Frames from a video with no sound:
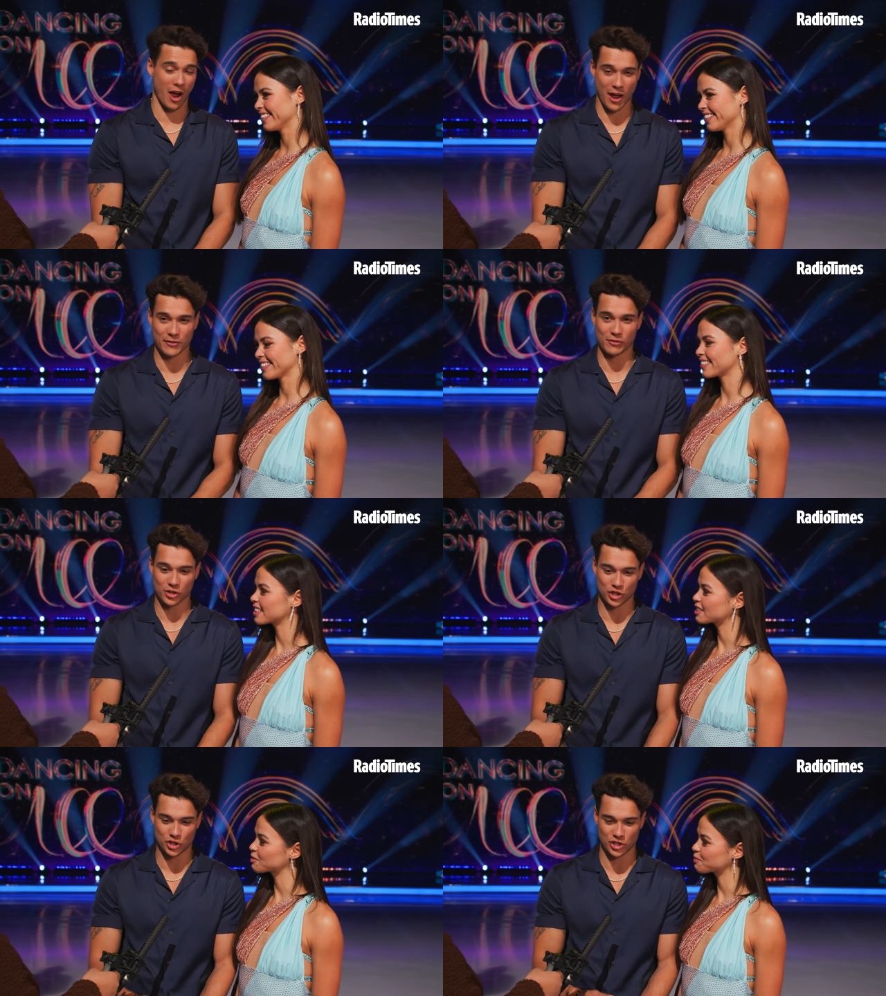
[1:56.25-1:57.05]
Speaker 1: I
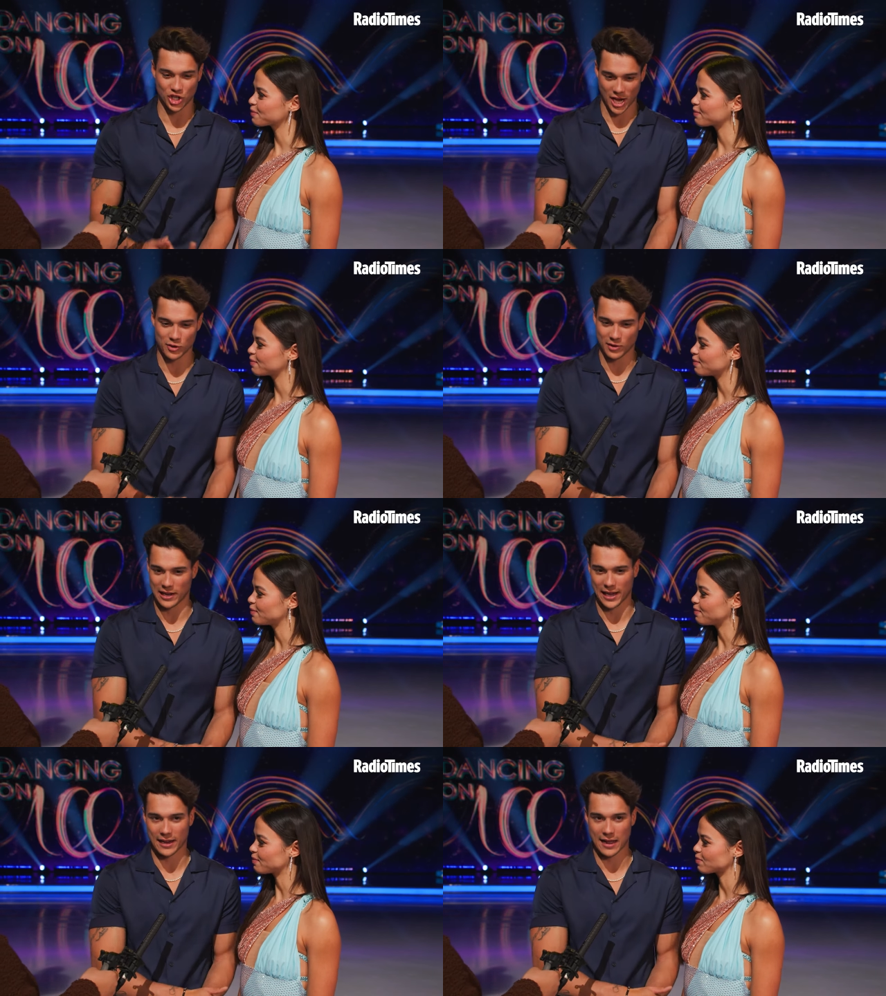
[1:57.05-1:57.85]

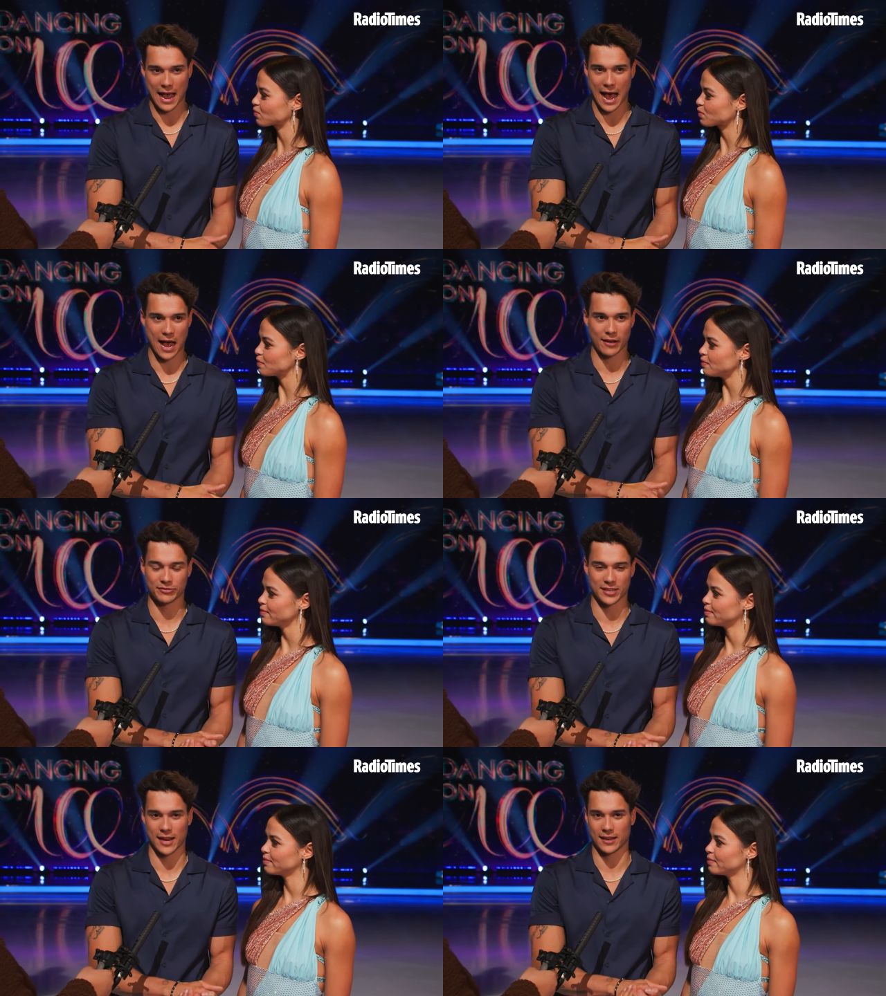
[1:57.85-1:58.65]
genuinely
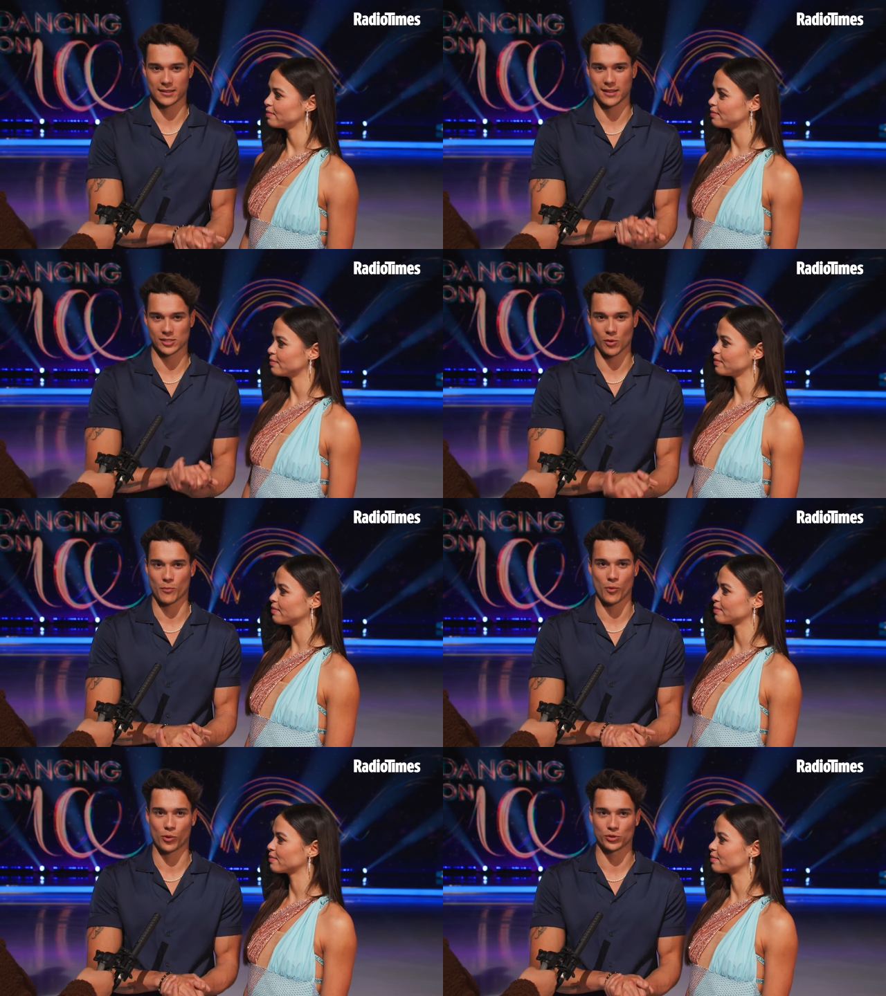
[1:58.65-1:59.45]
have taken this
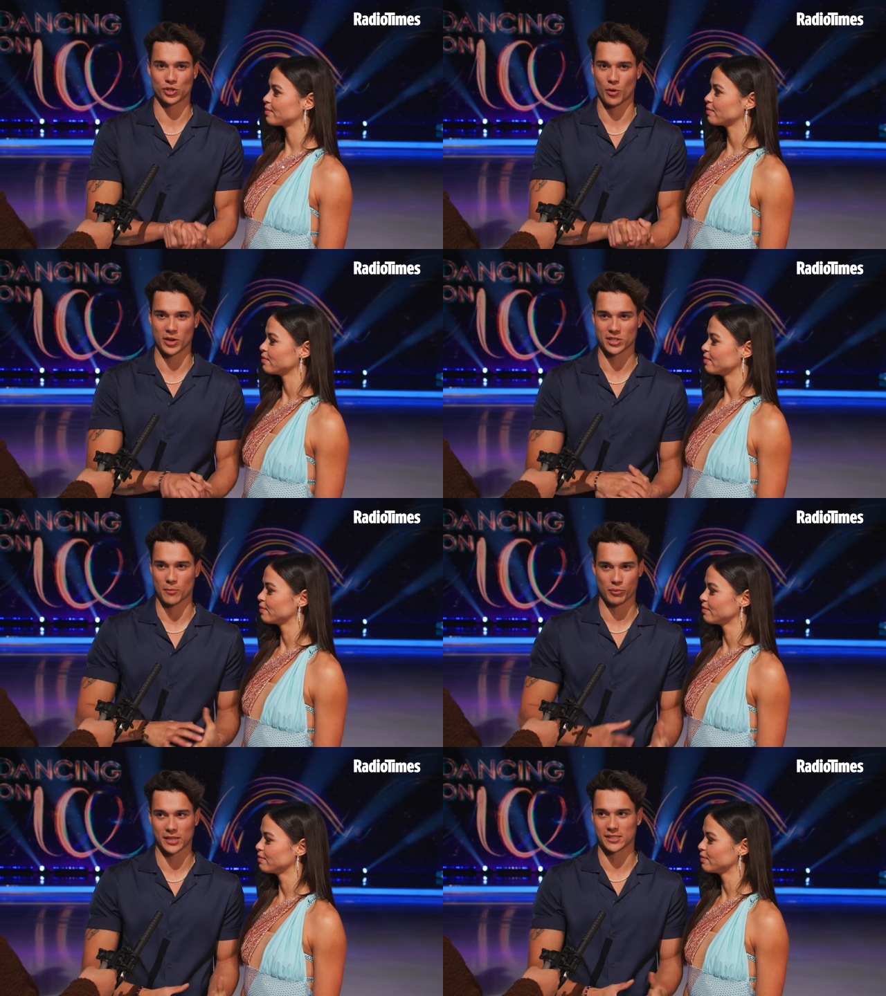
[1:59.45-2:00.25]
on board so much and
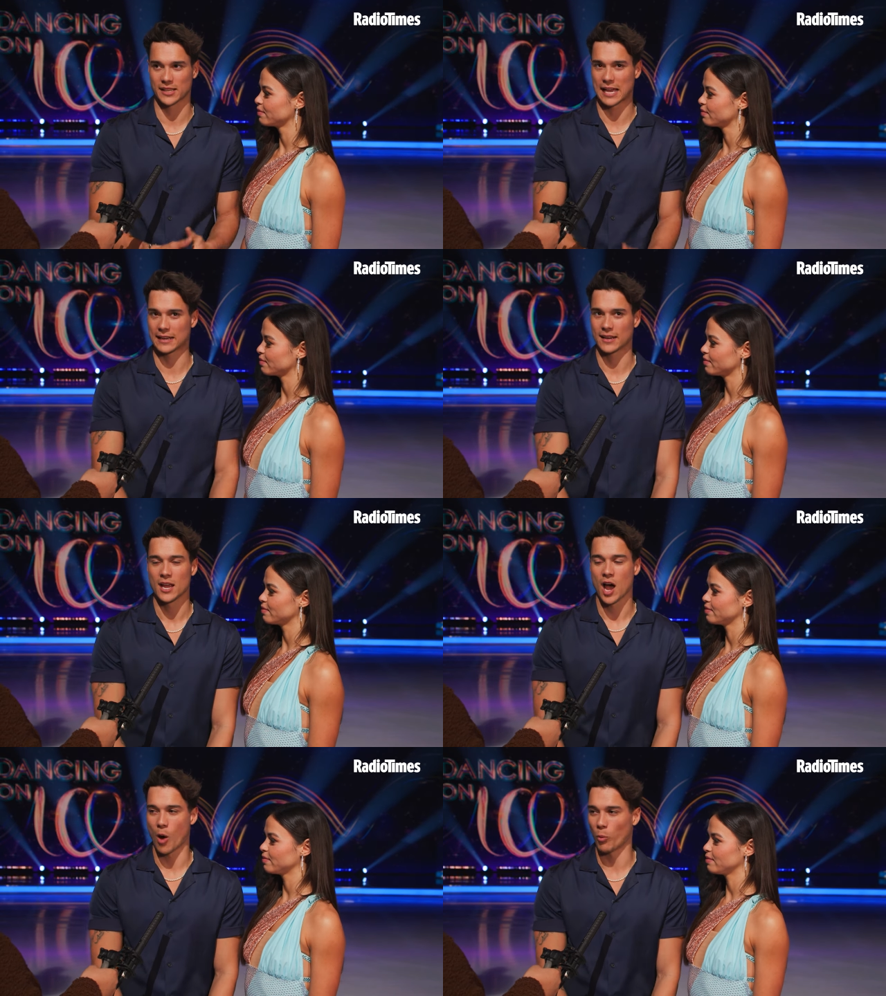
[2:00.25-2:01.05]
embraced it, and
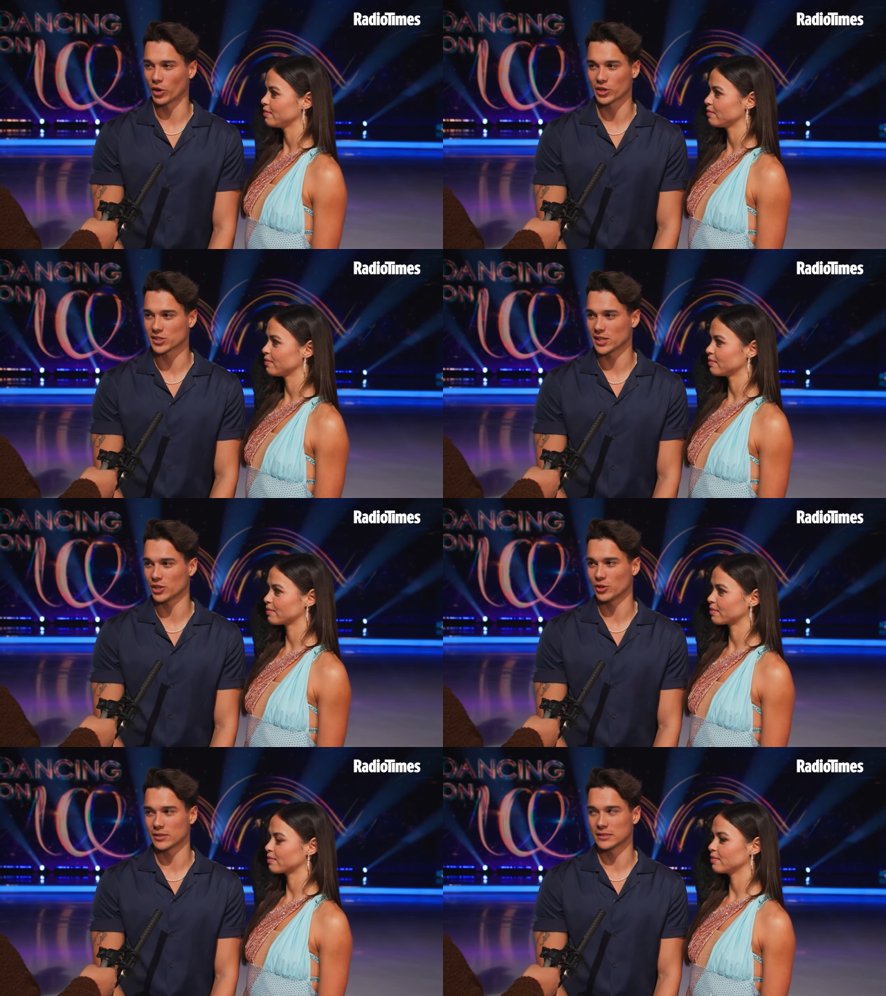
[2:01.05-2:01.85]
I want to
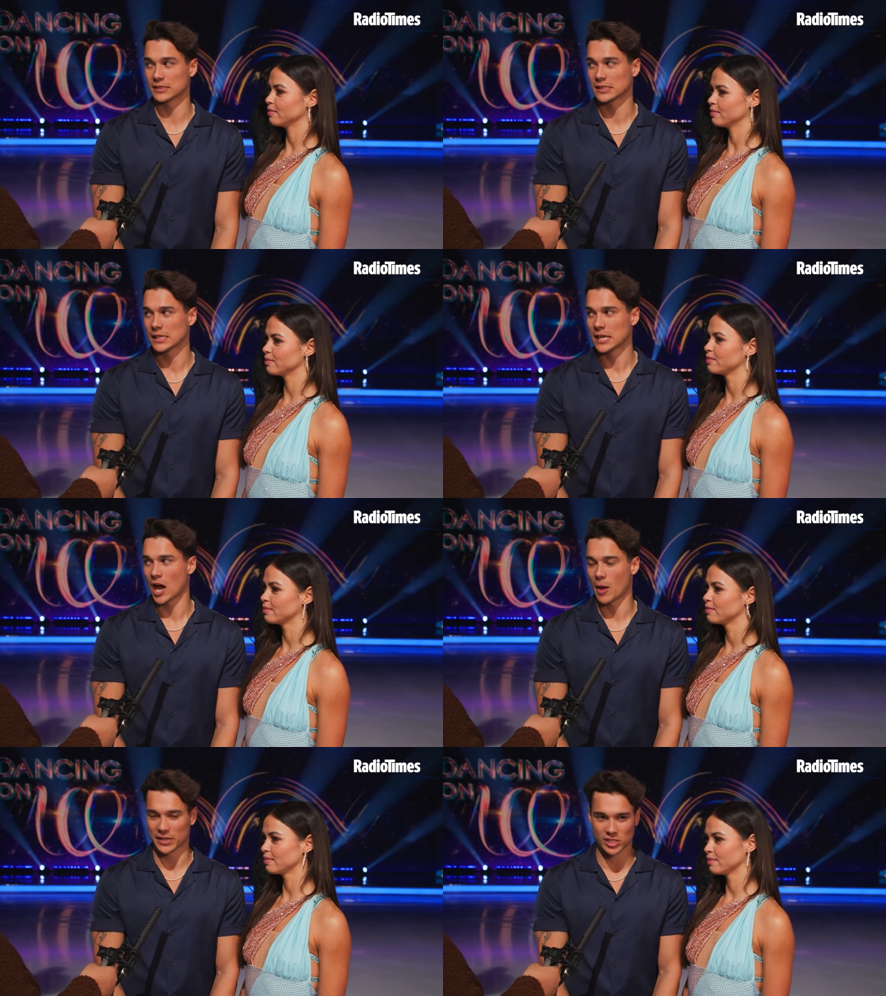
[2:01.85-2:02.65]
continue. And
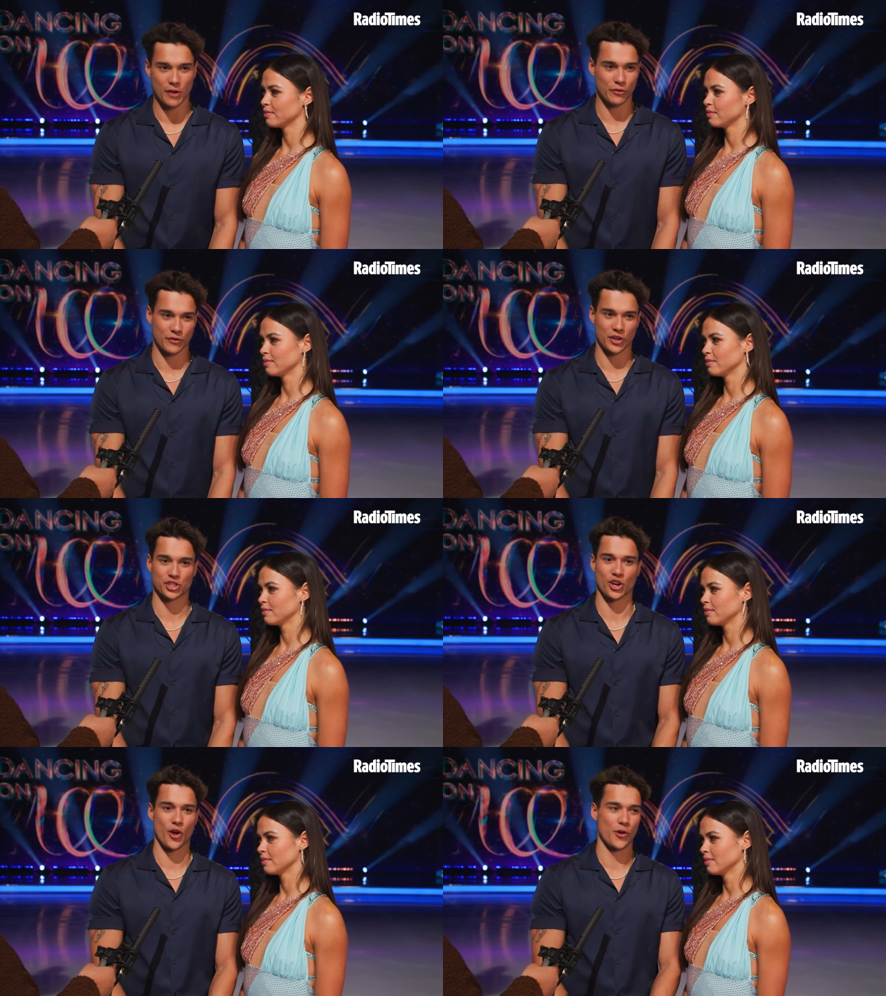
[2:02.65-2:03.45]
I'm excited for the first
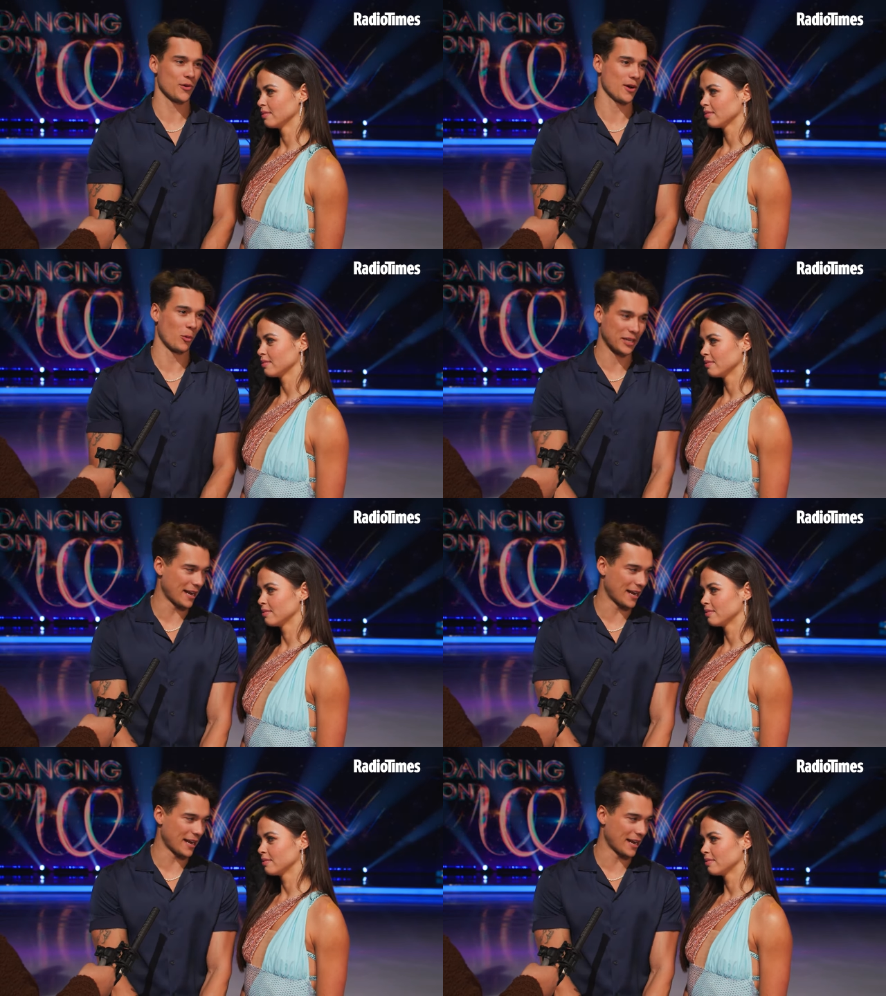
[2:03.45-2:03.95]
show. I want to